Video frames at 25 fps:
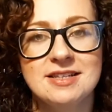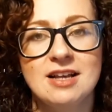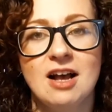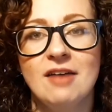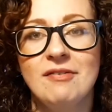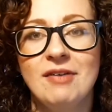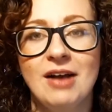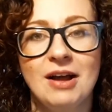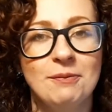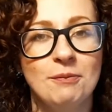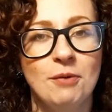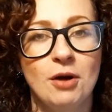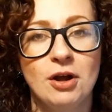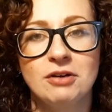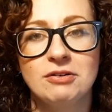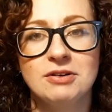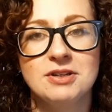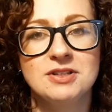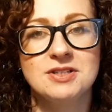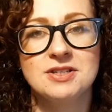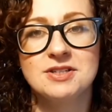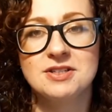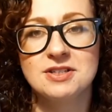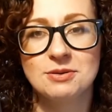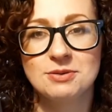I've had migraines
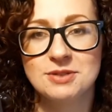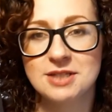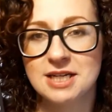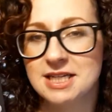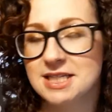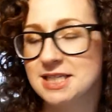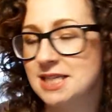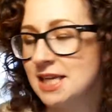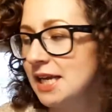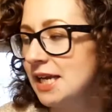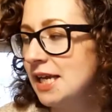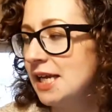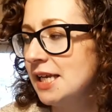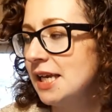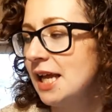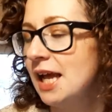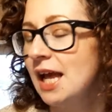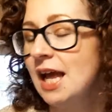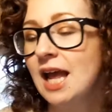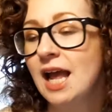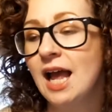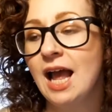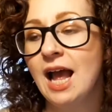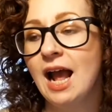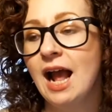since I was 18,
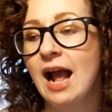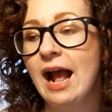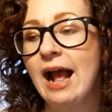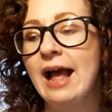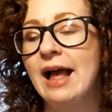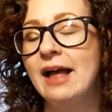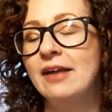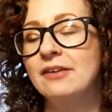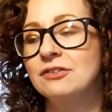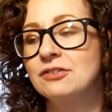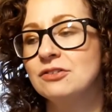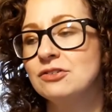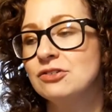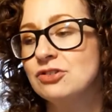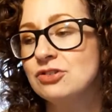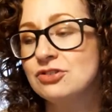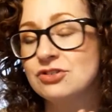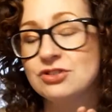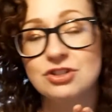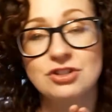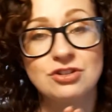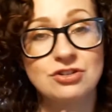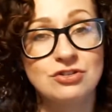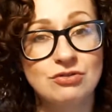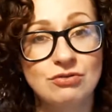and just
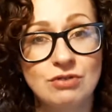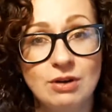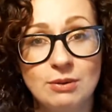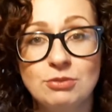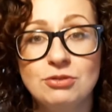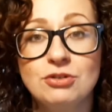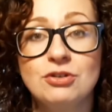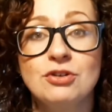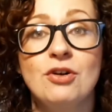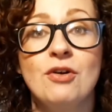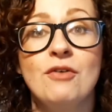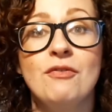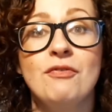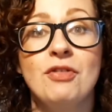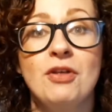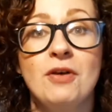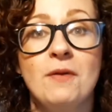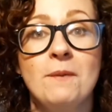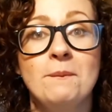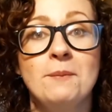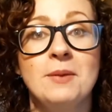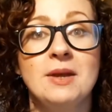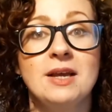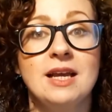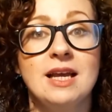the description of
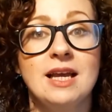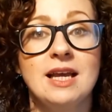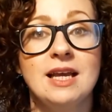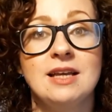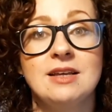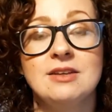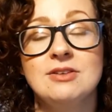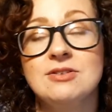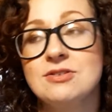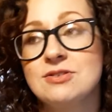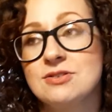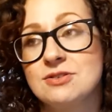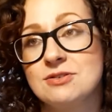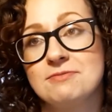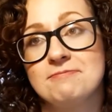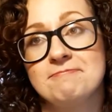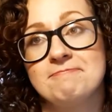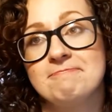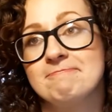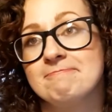them is...